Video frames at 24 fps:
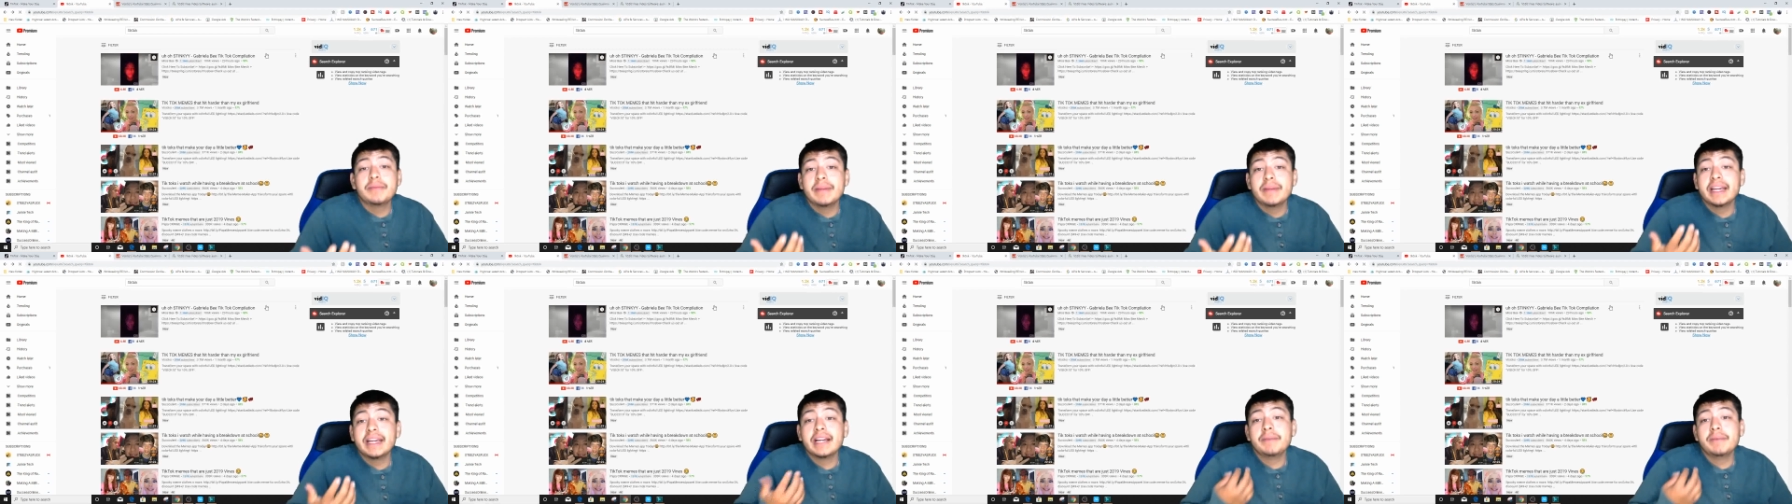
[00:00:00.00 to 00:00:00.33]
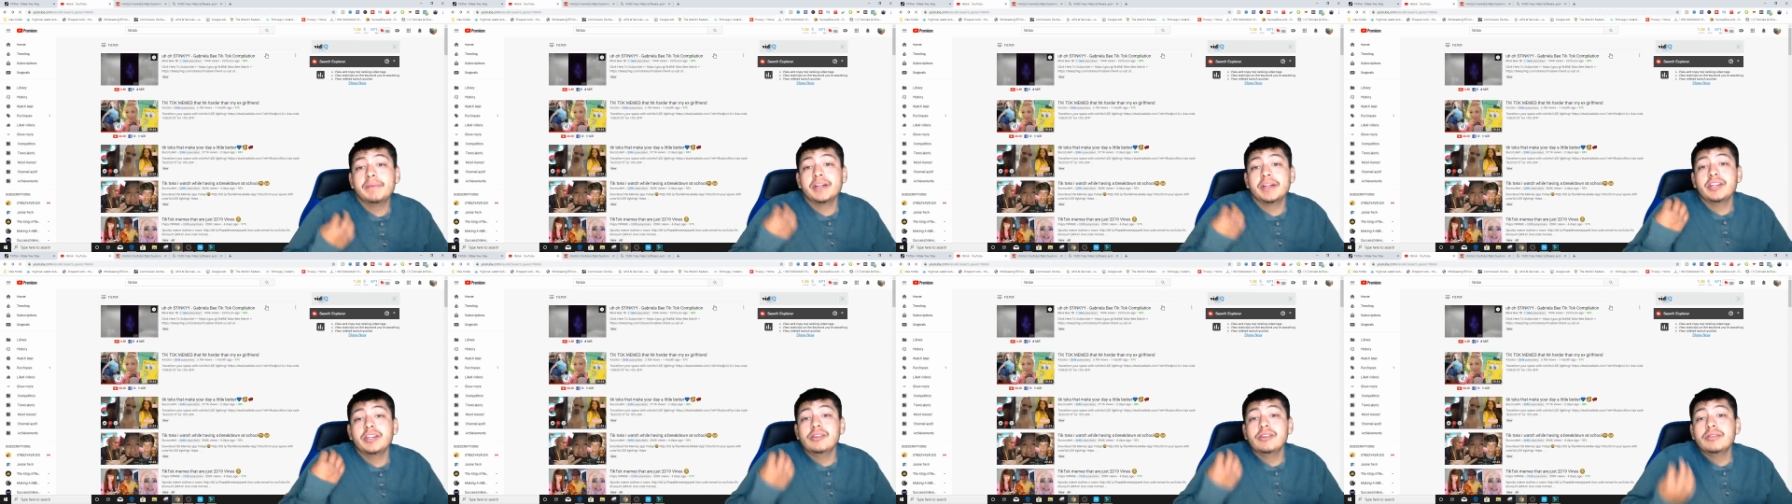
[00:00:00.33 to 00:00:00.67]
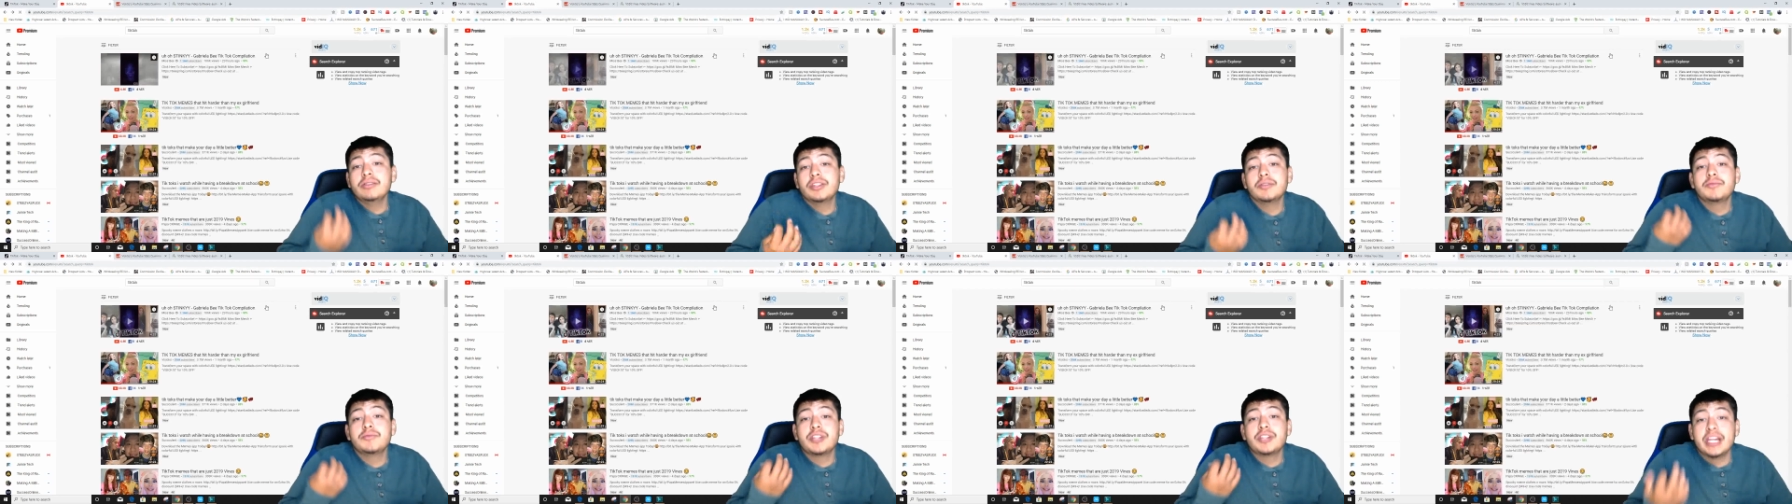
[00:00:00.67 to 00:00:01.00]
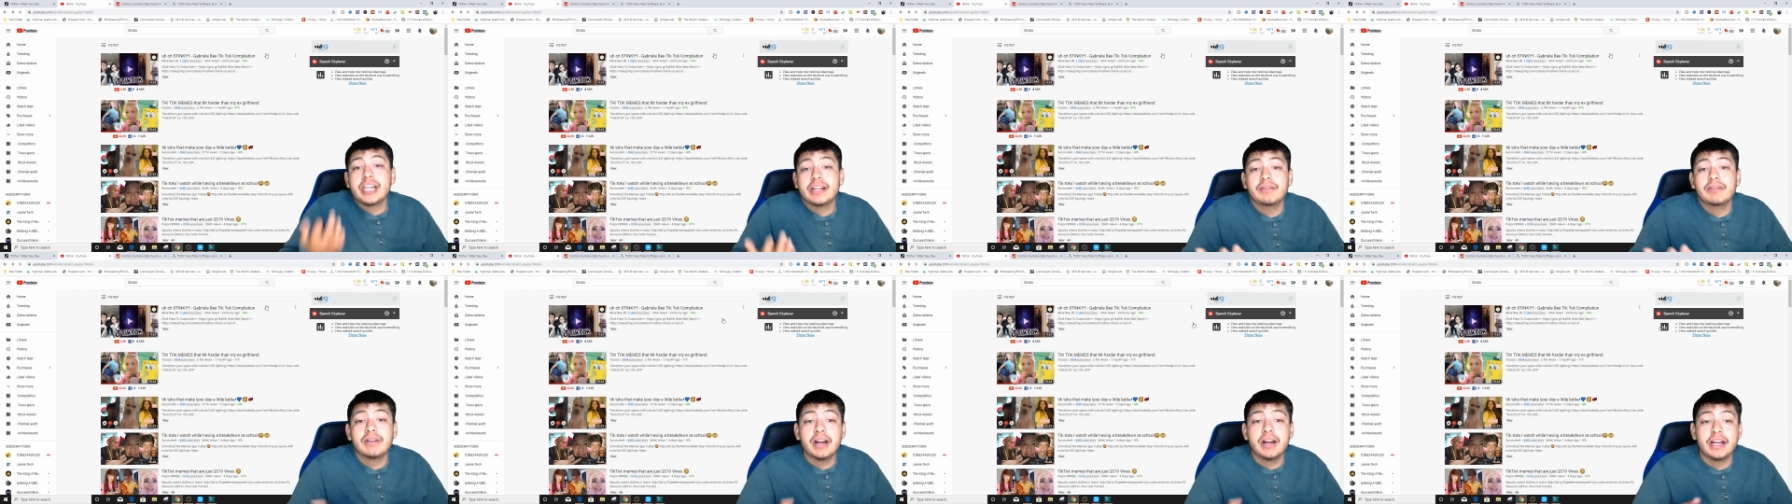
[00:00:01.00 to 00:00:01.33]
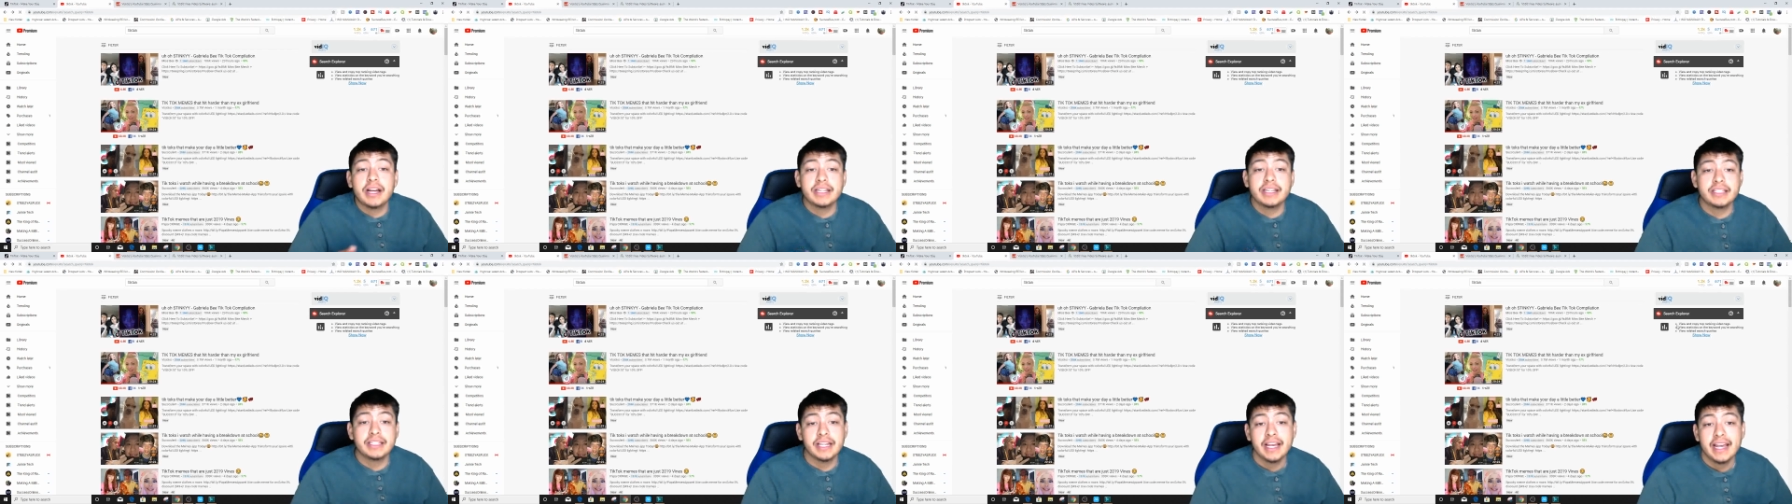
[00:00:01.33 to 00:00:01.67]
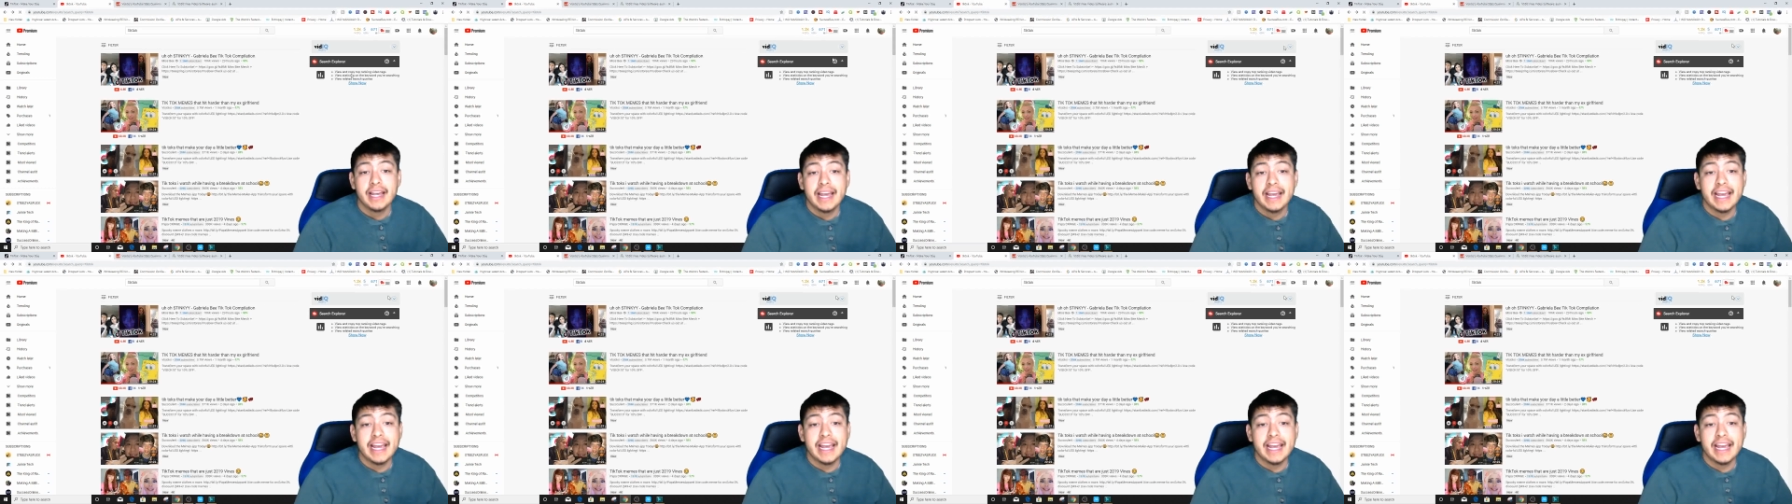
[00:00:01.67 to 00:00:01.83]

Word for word: Make up a YouTube channel, guys,